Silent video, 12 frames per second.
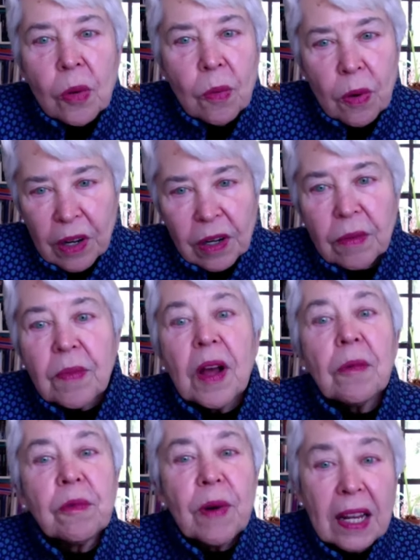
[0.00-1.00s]
We're
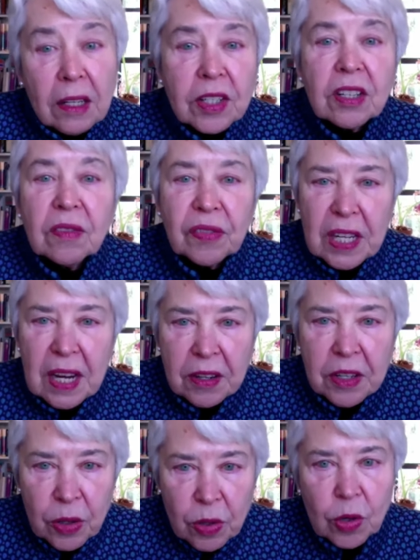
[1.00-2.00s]
relatively
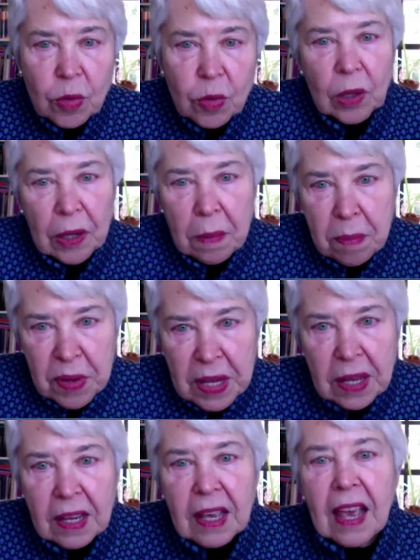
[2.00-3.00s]
unusual in
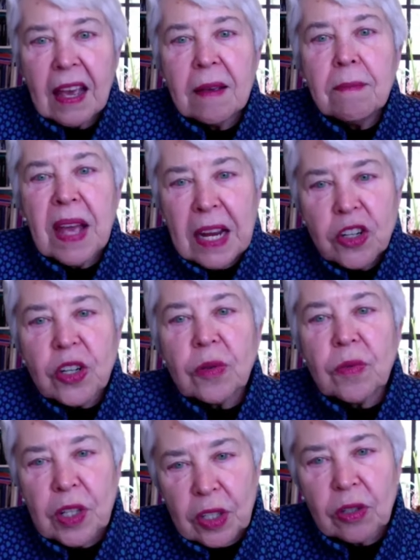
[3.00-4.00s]
being a major
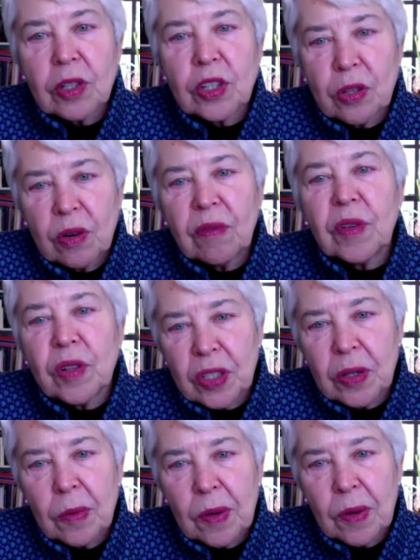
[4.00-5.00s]
research
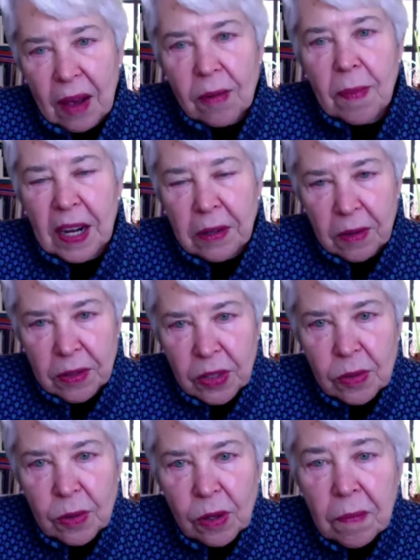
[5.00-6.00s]
university without a medical
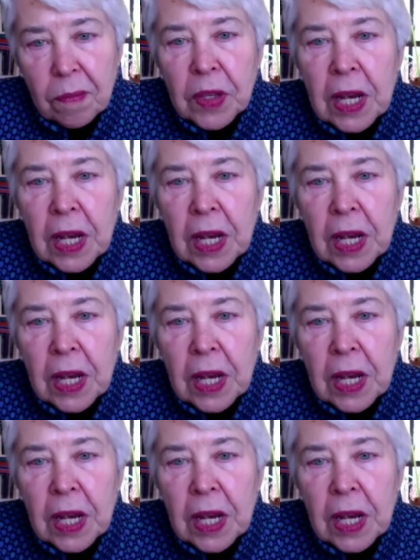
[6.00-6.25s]
school.